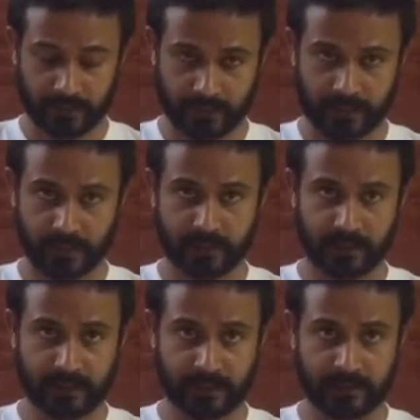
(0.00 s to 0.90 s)
Here
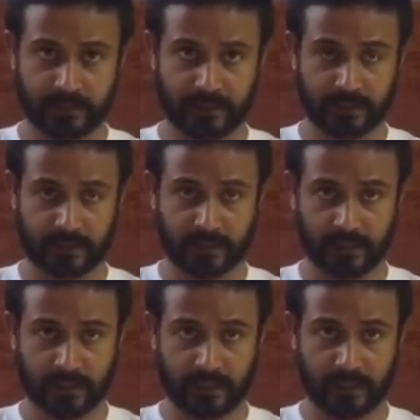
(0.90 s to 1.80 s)
there is a
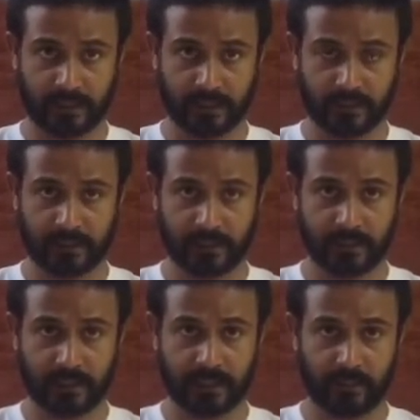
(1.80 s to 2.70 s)
connecting
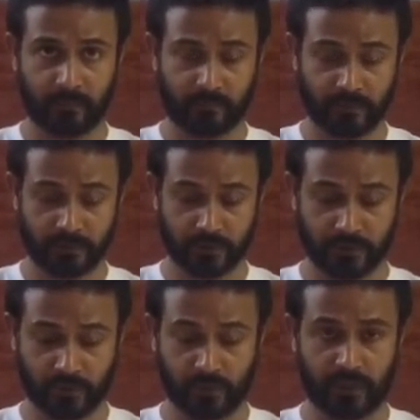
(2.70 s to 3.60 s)
line which is
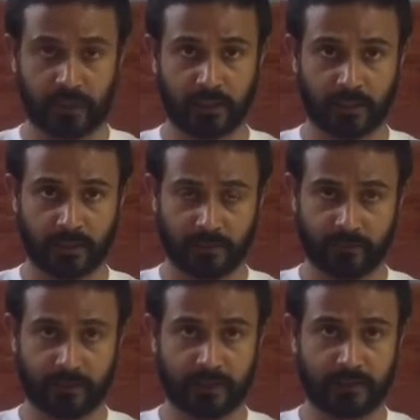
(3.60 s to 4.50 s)
going,
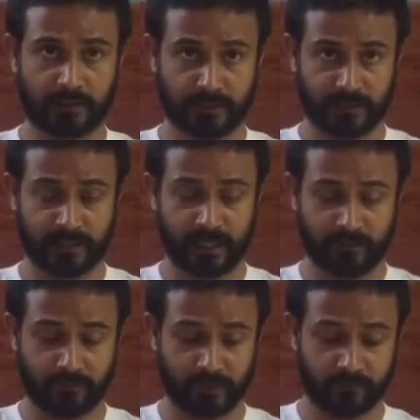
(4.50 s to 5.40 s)
which it's a
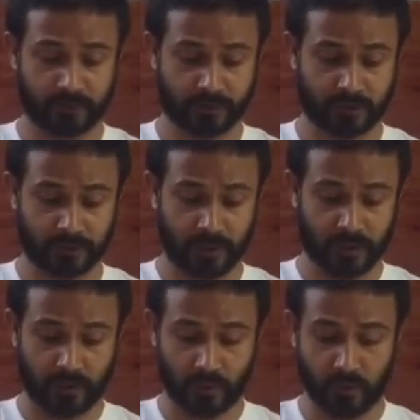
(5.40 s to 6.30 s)
diaphragm which is
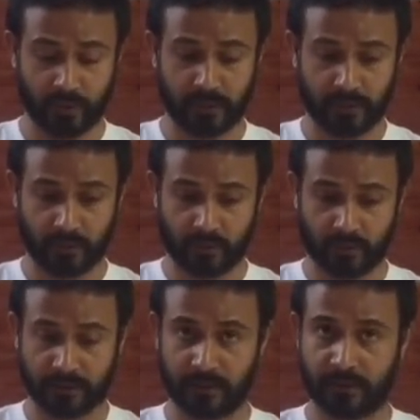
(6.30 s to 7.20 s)
going and
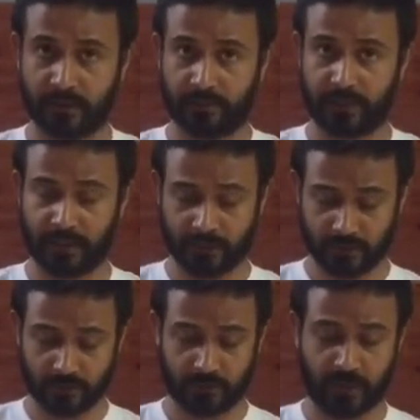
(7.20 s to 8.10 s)
crossing the rib cage.
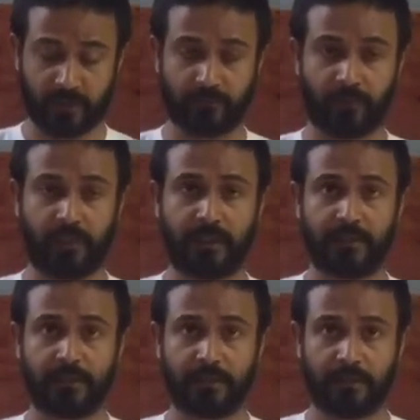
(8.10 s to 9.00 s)
So you have to
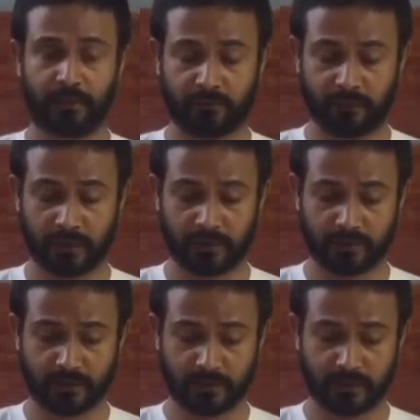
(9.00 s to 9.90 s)
insert your
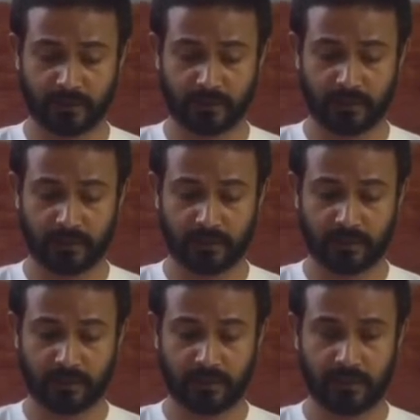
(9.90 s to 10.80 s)
fingers
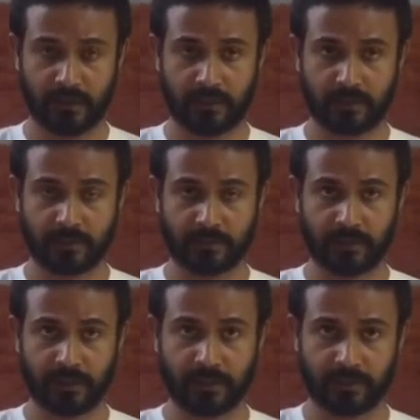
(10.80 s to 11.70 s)
near the
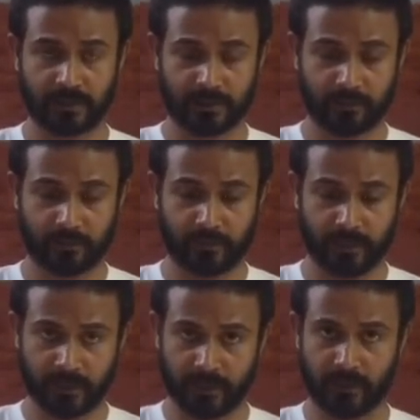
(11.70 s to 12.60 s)
space
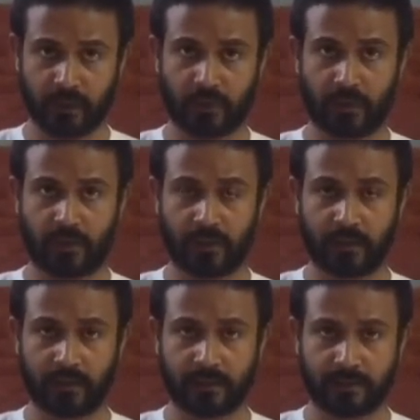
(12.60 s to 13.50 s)
beneath your
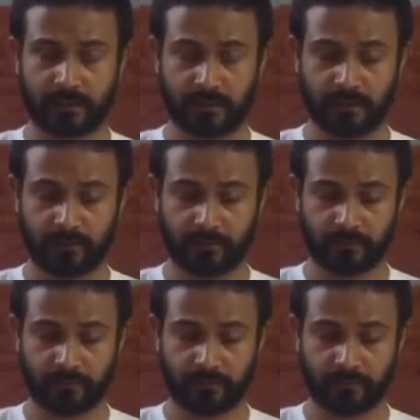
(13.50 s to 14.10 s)
sternum.